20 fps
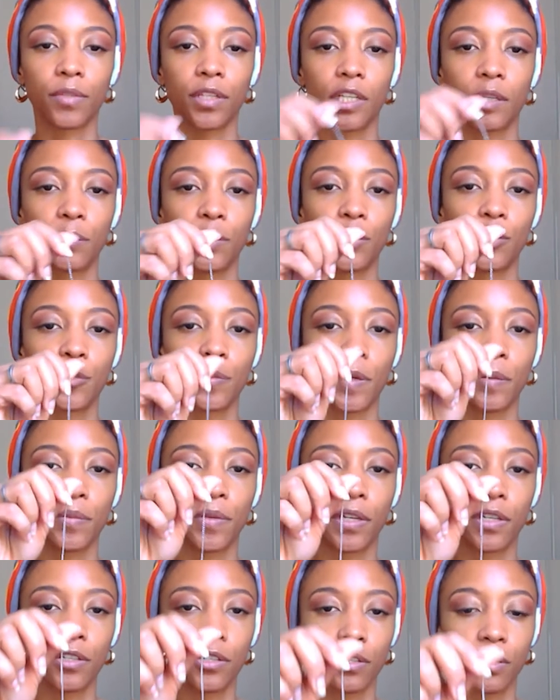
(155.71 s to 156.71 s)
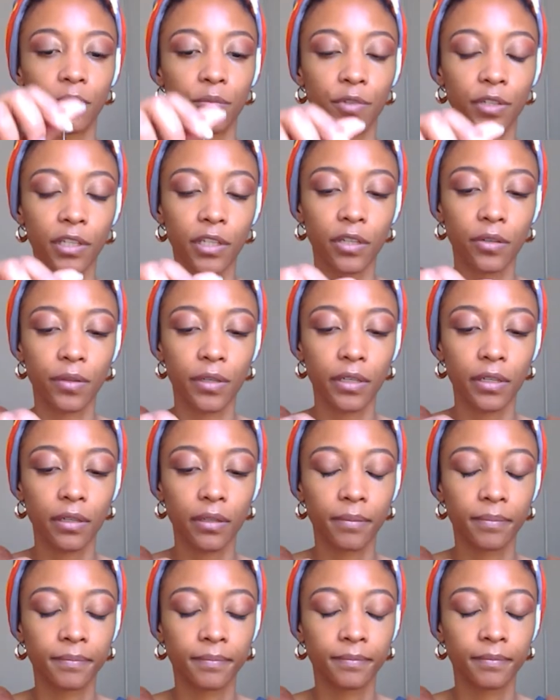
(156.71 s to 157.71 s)
I'm going to use my pendulum really quick.
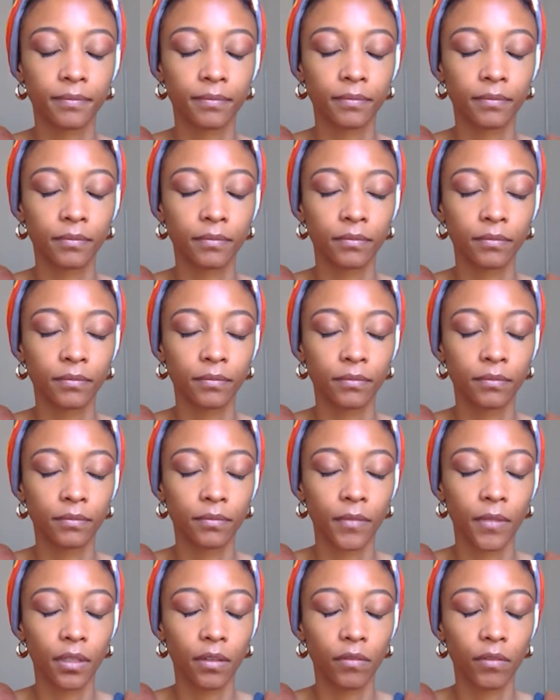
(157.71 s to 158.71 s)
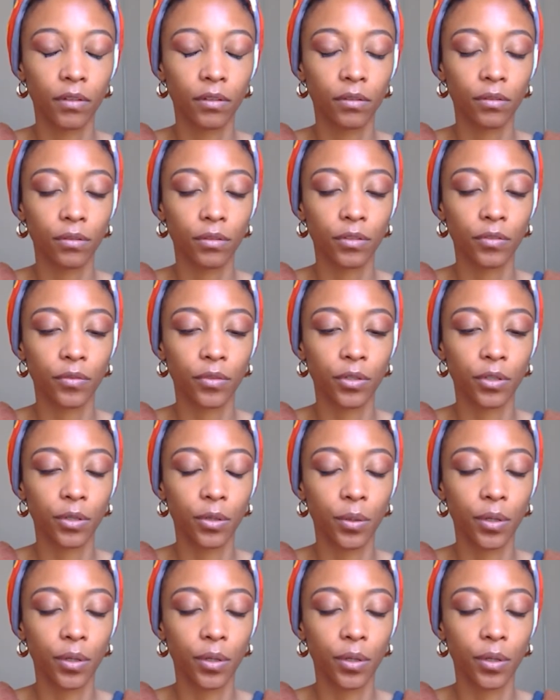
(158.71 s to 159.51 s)
This one's for Aquarius.